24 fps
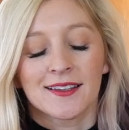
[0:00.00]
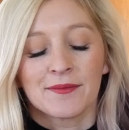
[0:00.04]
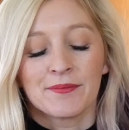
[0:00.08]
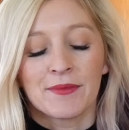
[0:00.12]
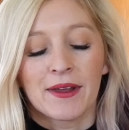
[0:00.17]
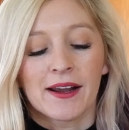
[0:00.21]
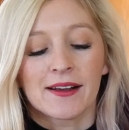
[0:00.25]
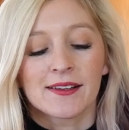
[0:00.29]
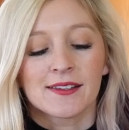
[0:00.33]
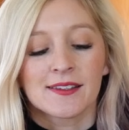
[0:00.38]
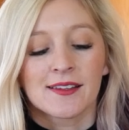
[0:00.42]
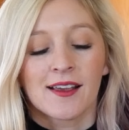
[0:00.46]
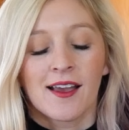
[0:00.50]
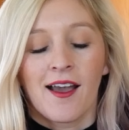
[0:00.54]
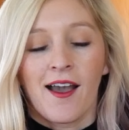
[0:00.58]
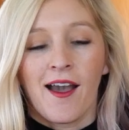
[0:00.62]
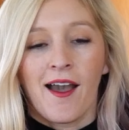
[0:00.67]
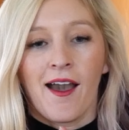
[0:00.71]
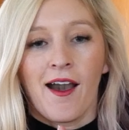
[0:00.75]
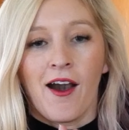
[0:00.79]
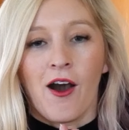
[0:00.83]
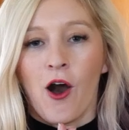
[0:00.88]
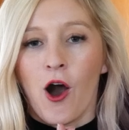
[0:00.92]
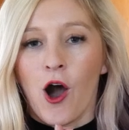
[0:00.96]
makes
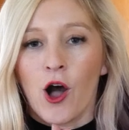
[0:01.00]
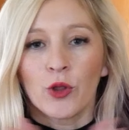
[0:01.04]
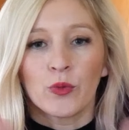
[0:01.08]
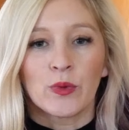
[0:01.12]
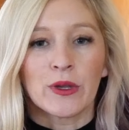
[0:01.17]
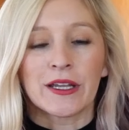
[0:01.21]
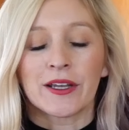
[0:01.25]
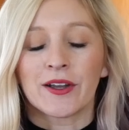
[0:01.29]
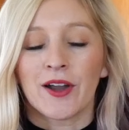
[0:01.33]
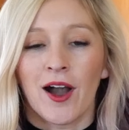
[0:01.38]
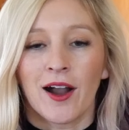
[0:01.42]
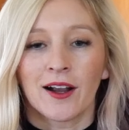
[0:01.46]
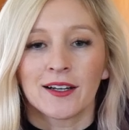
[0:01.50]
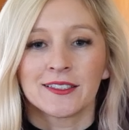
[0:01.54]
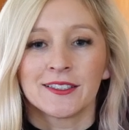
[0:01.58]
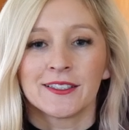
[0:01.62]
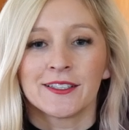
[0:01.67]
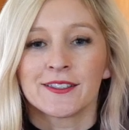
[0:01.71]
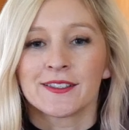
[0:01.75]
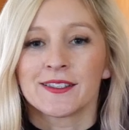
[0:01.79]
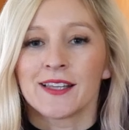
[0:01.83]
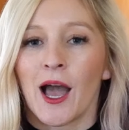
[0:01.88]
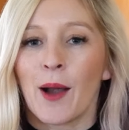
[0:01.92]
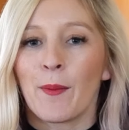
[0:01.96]
Halloween
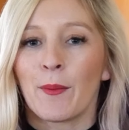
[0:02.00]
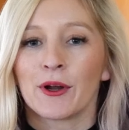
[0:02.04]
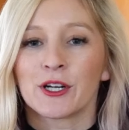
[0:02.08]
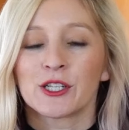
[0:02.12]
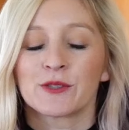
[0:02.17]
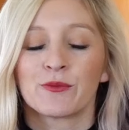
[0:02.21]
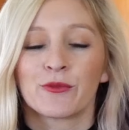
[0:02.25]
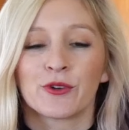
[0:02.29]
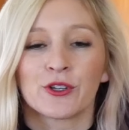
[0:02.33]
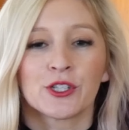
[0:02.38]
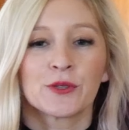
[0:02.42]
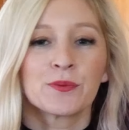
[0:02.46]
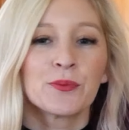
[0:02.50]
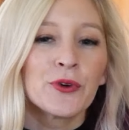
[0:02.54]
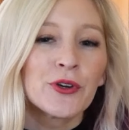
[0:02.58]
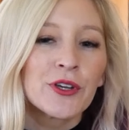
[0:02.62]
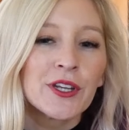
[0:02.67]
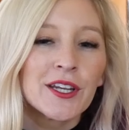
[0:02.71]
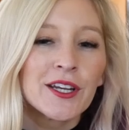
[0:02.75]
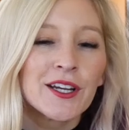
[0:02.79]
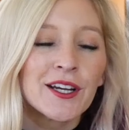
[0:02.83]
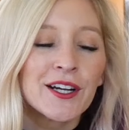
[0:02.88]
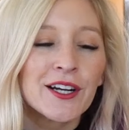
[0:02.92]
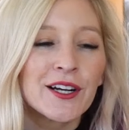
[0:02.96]
cocktails that much more
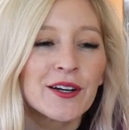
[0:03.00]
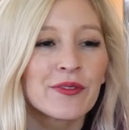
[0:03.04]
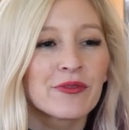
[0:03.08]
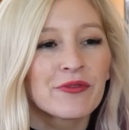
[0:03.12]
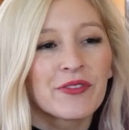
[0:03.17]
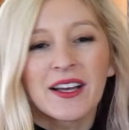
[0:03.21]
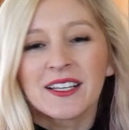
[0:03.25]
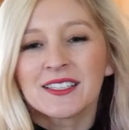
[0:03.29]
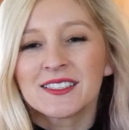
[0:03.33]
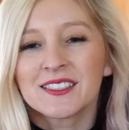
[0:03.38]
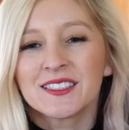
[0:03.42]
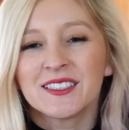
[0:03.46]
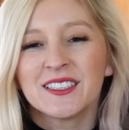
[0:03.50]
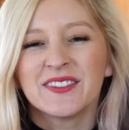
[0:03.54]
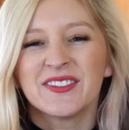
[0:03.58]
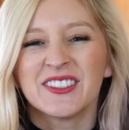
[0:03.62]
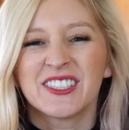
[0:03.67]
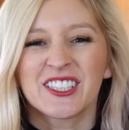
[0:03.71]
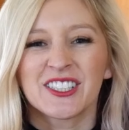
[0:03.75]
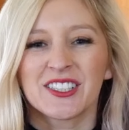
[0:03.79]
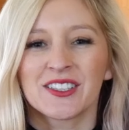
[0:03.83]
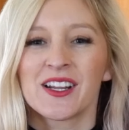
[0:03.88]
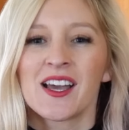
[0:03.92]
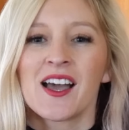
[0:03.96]
spookier, festive, and
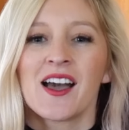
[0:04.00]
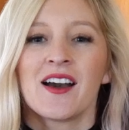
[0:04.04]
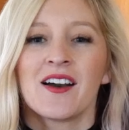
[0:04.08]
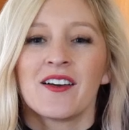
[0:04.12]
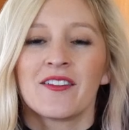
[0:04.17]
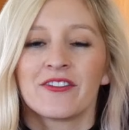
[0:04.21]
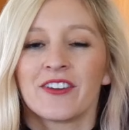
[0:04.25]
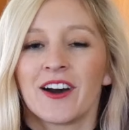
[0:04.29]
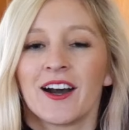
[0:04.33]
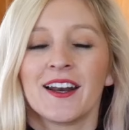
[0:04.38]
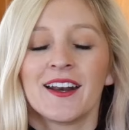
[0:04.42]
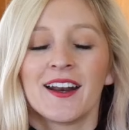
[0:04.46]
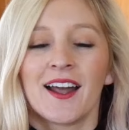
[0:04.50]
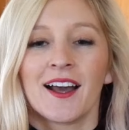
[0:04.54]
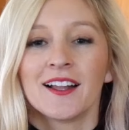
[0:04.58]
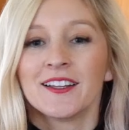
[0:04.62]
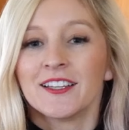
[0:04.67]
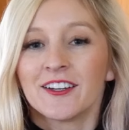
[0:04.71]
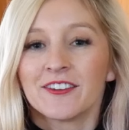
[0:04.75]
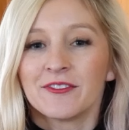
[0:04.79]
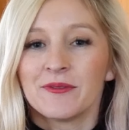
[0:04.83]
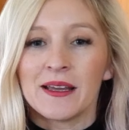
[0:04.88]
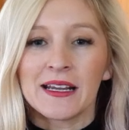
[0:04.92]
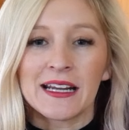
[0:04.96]
just fun. I
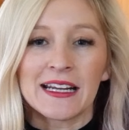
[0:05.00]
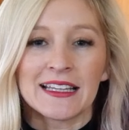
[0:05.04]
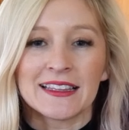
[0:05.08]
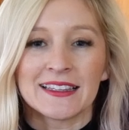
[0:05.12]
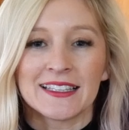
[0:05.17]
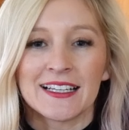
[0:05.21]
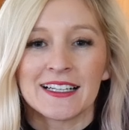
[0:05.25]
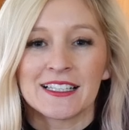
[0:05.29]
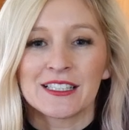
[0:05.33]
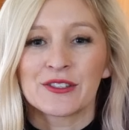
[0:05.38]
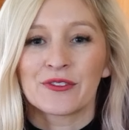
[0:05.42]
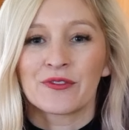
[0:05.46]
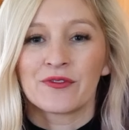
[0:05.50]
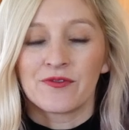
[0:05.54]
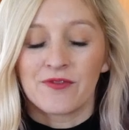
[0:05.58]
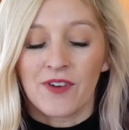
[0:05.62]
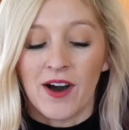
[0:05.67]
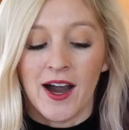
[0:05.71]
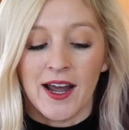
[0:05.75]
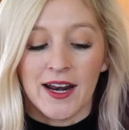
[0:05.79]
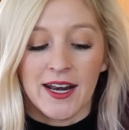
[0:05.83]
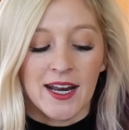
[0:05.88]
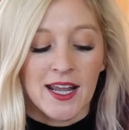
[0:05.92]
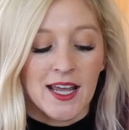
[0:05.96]
love making things
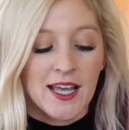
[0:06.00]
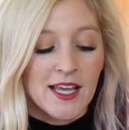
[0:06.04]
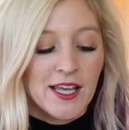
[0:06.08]
fun.